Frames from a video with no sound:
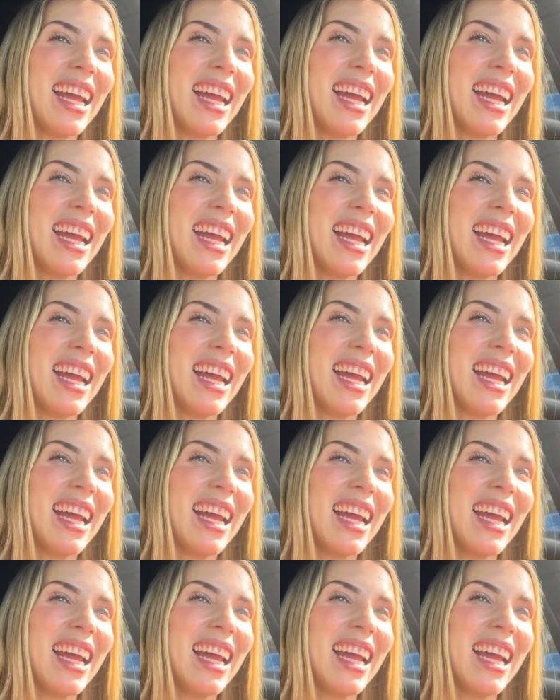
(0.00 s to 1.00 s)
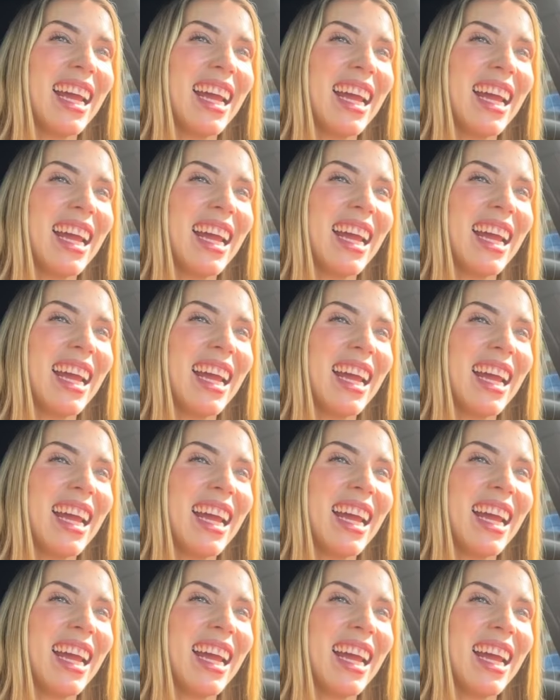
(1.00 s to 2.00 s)

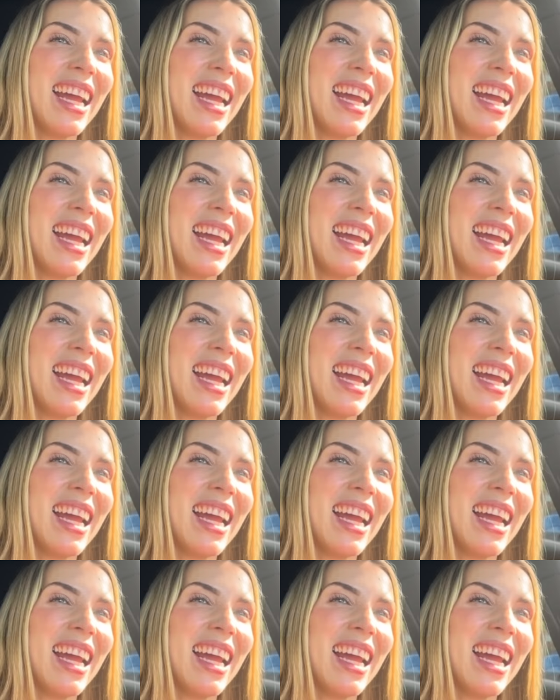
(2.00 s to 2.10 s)
This person isn't speaking.